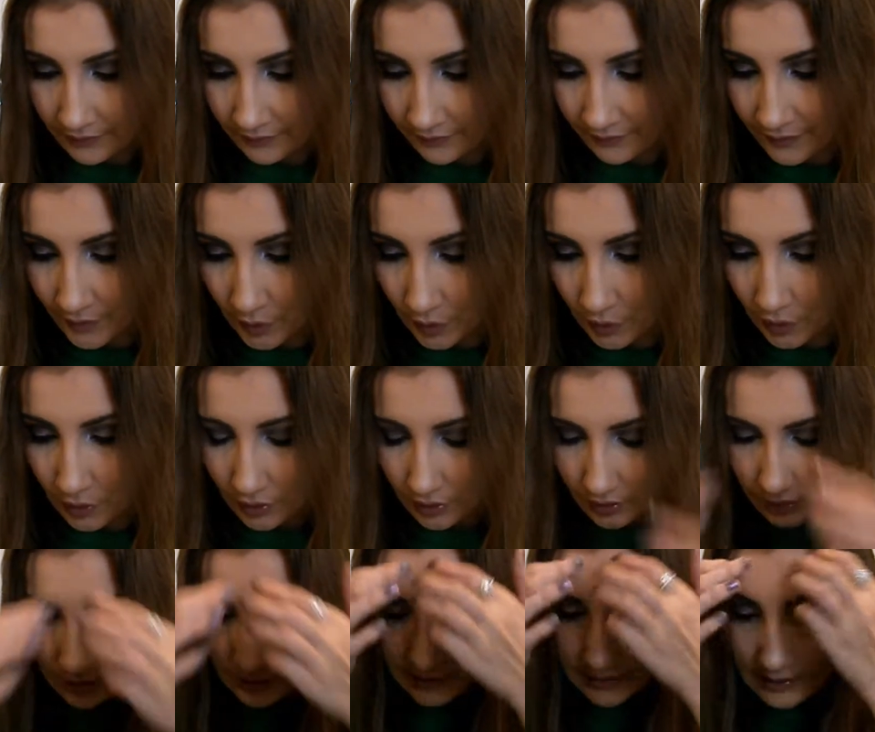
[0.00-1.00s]
For
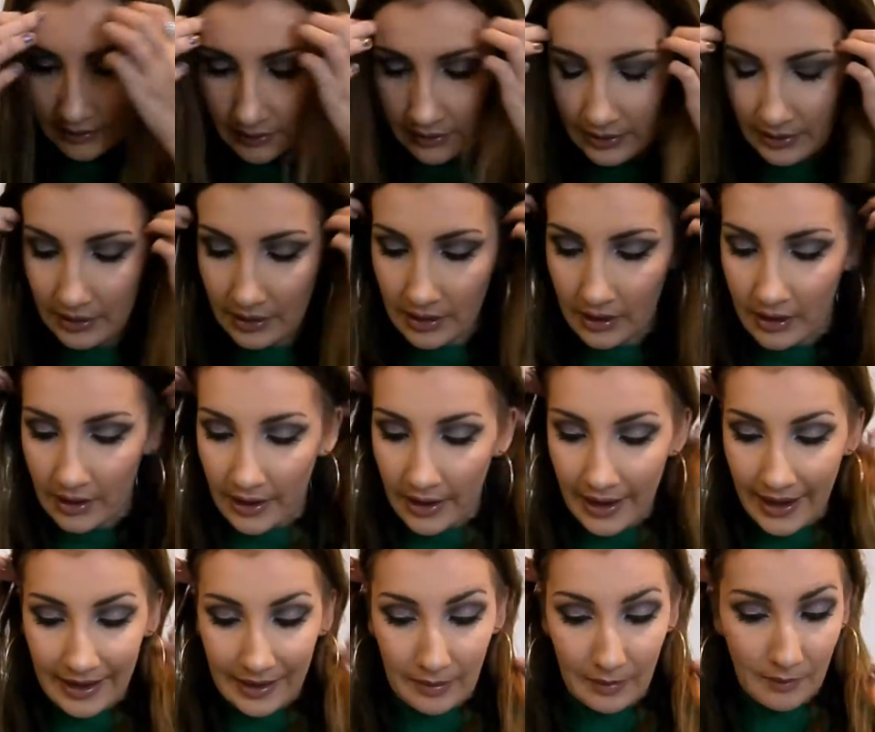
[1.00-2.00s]

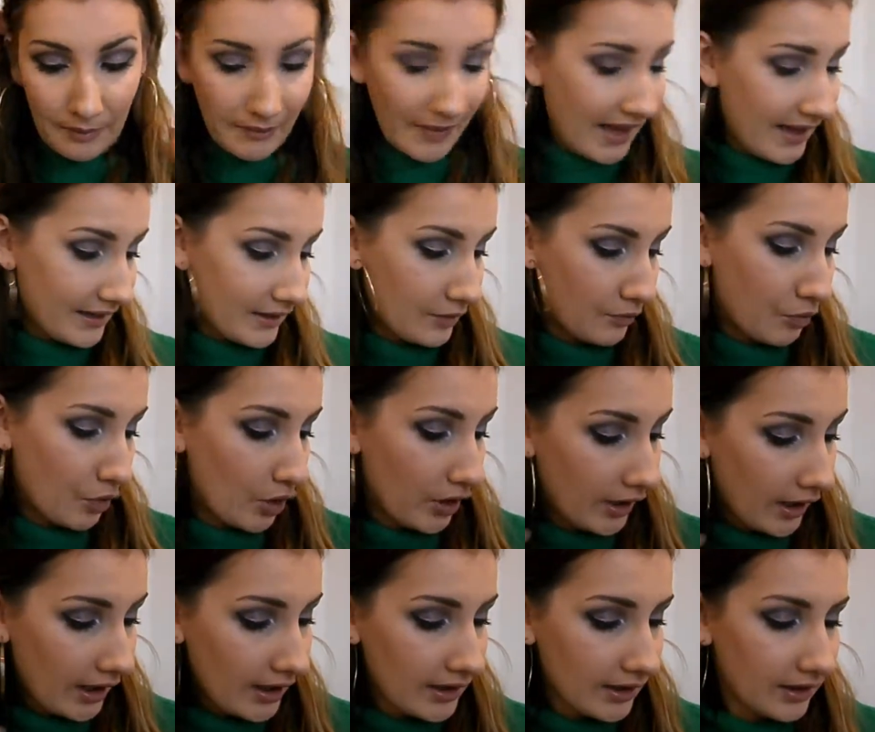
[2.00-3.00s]
a matte
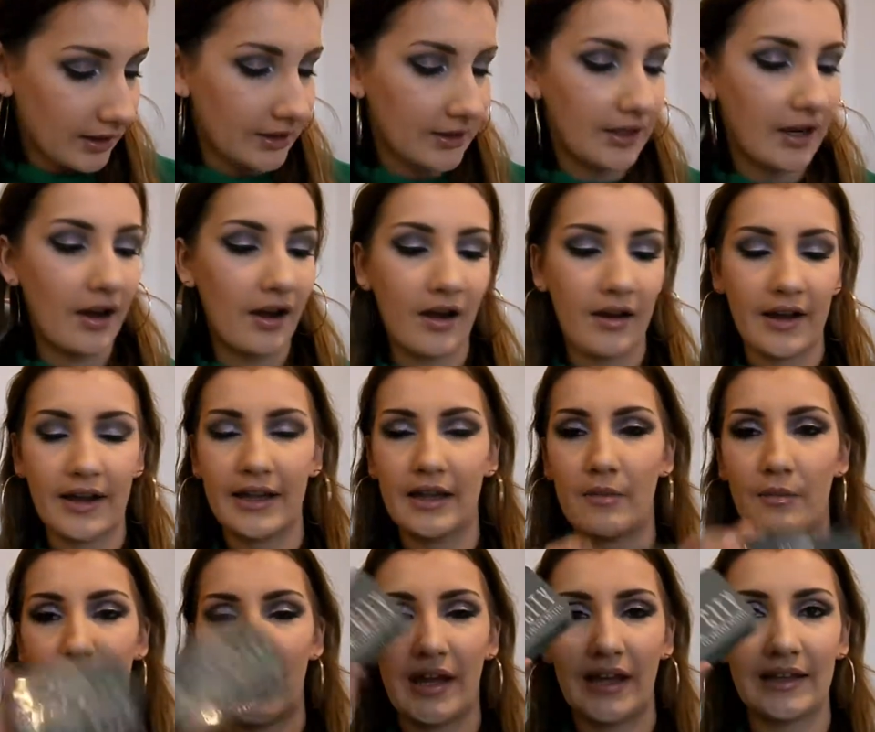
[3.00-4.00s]
product, I
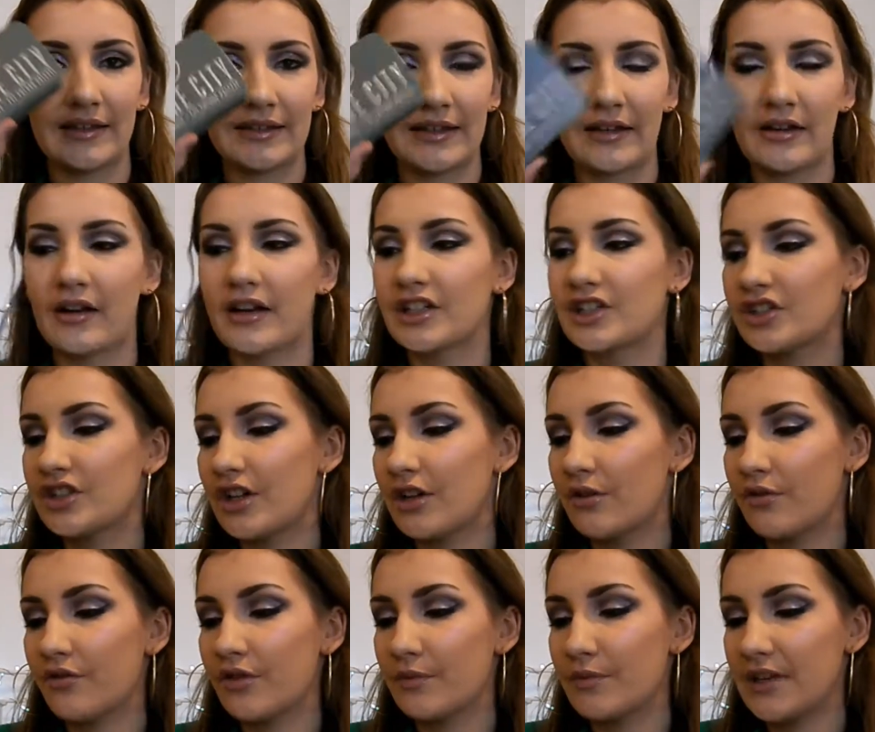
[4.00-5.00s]
picked an
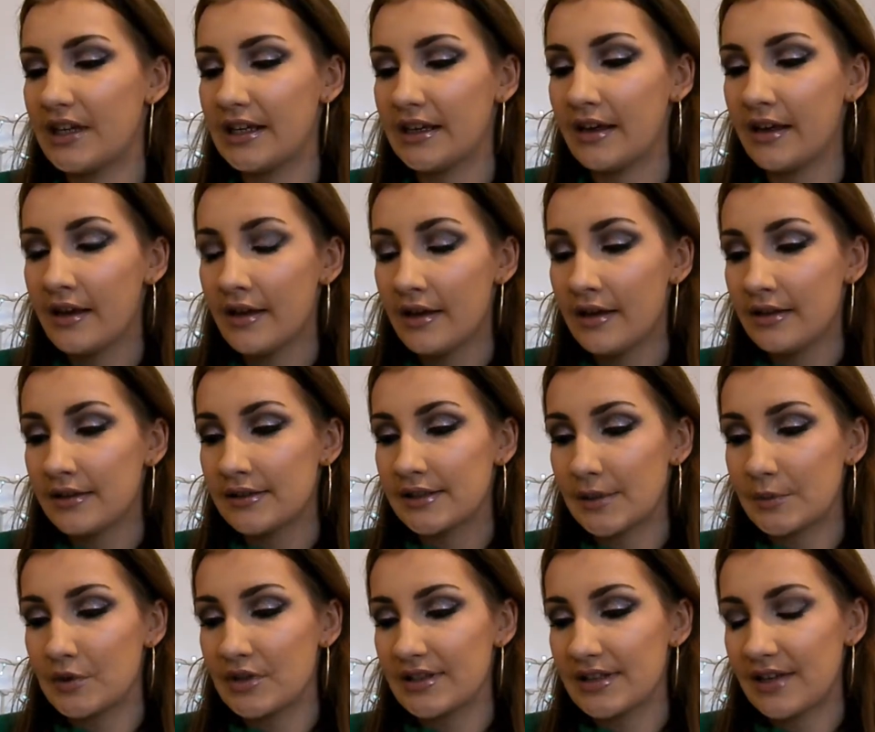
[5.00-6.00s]
eyeshadow from the
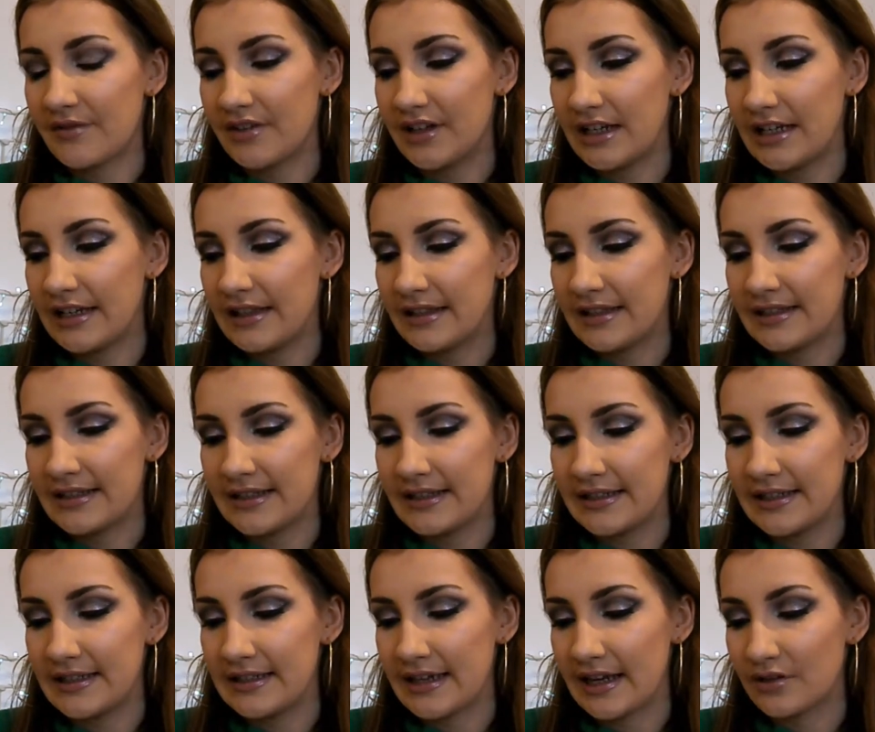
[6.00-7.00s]
W7 In The
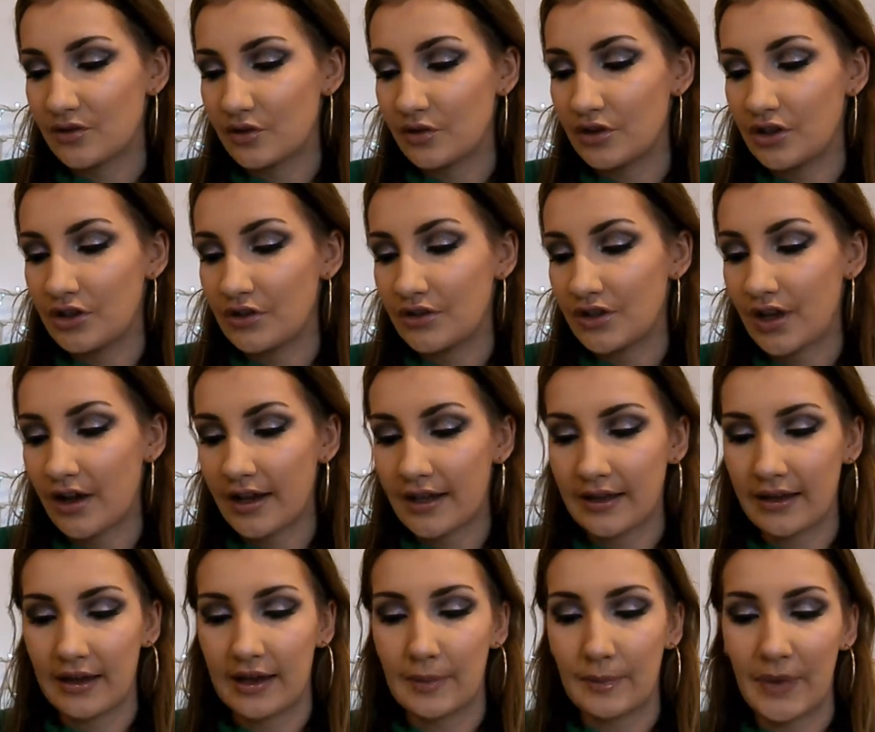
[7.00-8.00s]
City Natural Nudes eye
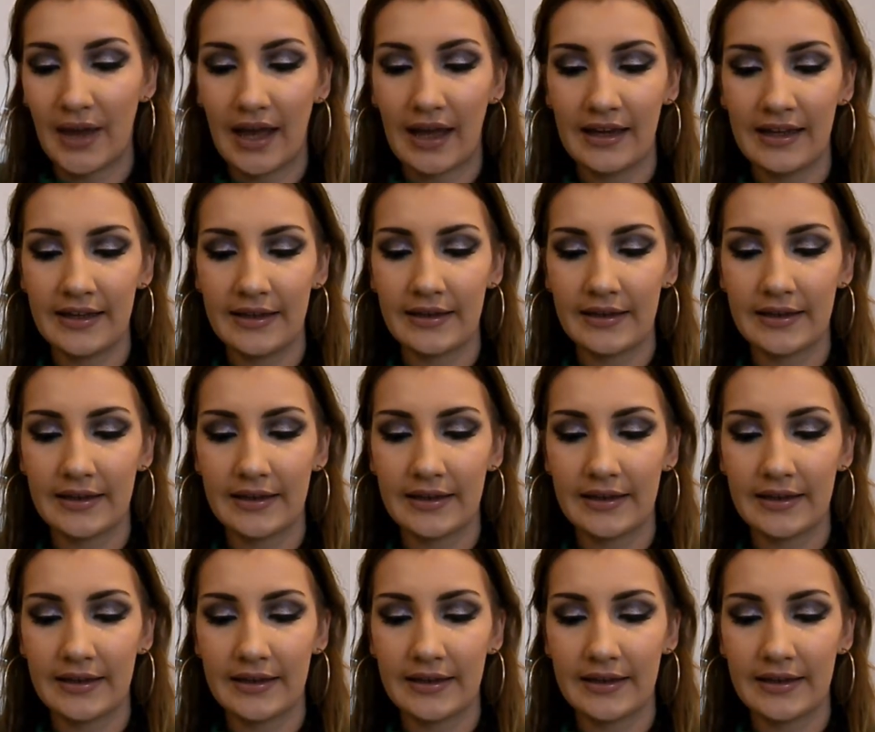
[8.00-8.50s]
colour palette.